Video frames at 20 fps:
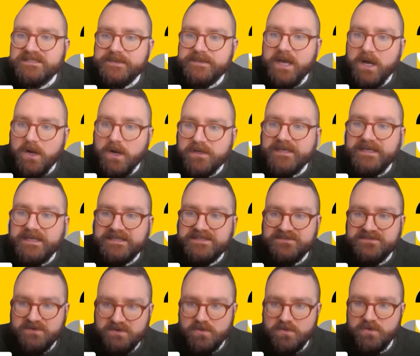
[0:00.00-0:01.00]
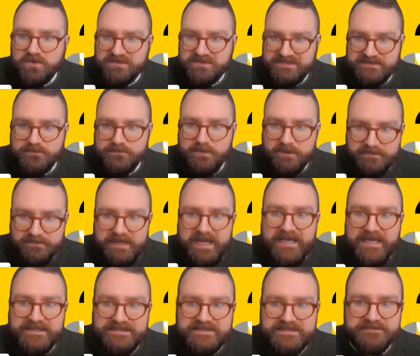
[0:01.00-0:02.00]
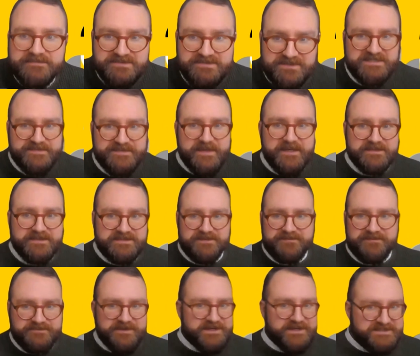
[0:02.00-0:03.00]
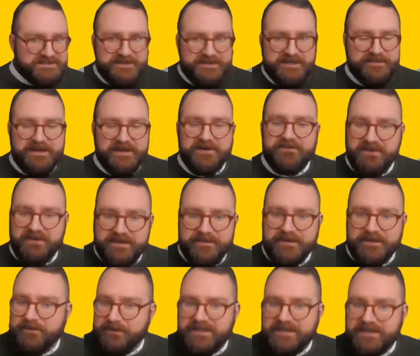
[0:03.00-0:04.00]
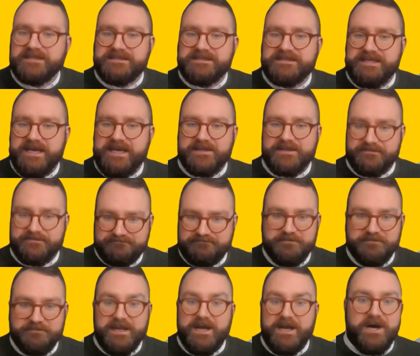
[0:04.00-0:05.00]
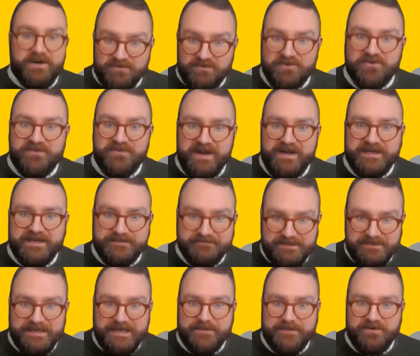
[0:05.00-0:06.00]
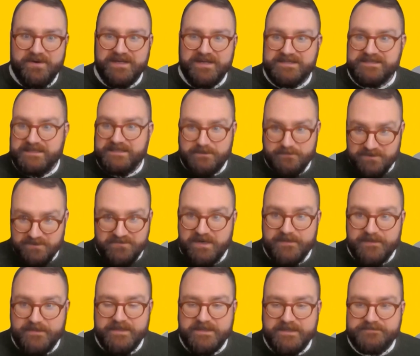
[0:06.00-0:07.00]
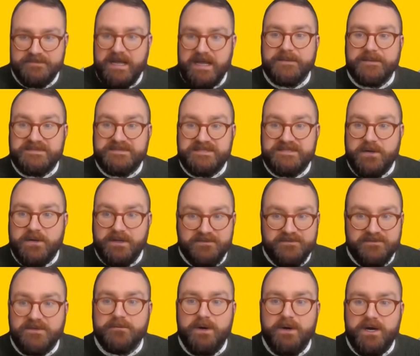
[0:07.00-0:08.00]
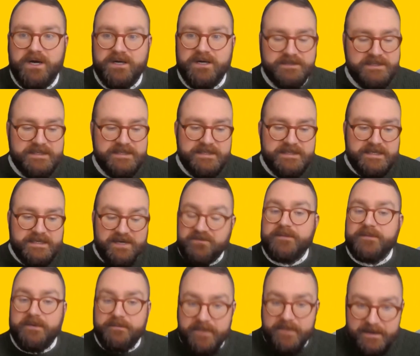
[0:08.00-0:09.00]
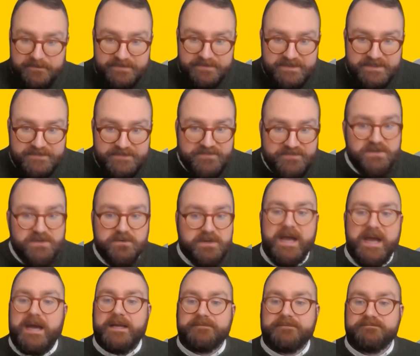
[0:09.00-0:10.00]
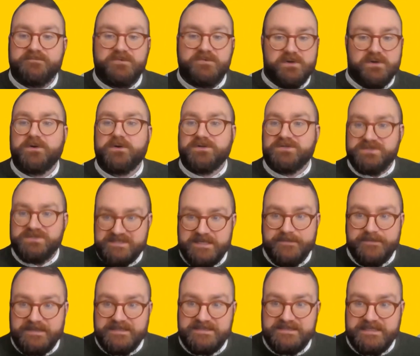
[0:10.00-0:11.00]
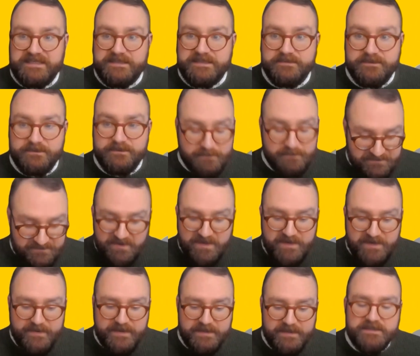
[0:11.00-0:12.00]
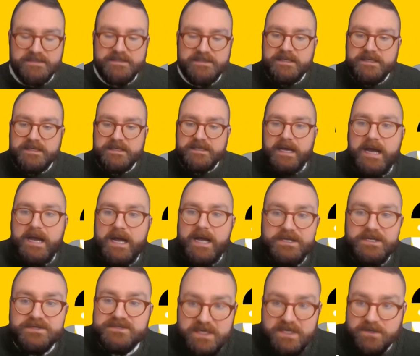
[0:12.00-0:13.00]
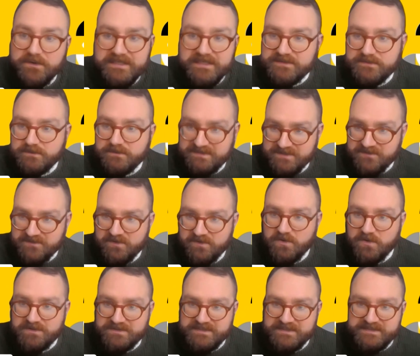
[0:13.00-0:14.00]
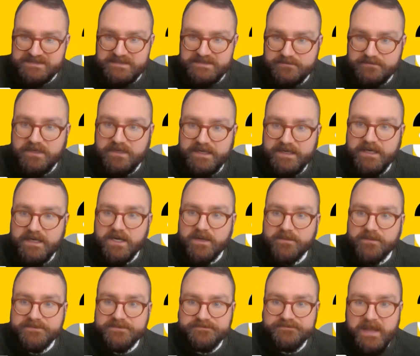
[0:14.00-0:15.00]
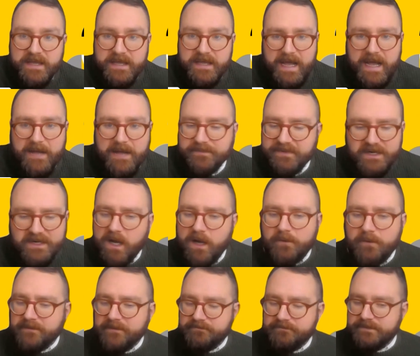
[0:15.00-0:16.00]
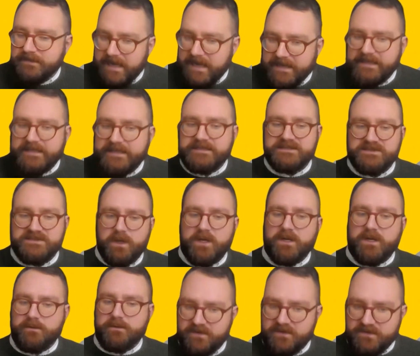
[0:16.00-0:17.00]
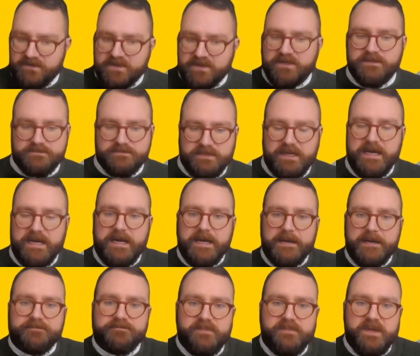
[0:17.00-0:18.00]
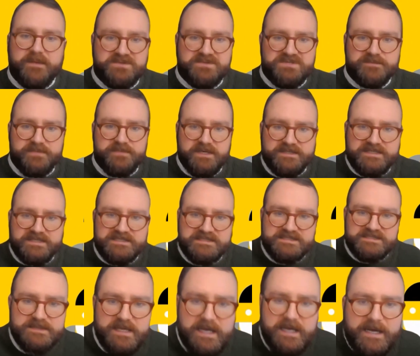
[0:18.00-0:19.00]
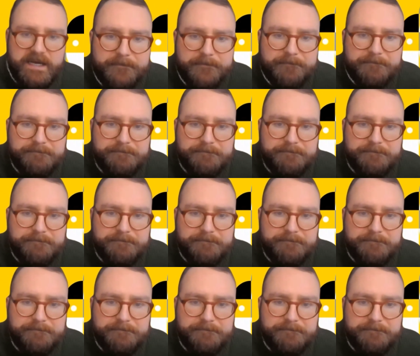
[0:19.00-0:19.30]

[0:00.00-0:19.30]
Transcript: So we only need to record it in one place. So I suppose the first bit about REBA, we can say that we are already collaborating with REBA. So if you are a REBA member, you can record your CPD with REBA, and you don't need to also record it on MyARB. But are we planning to work with other membership bodies?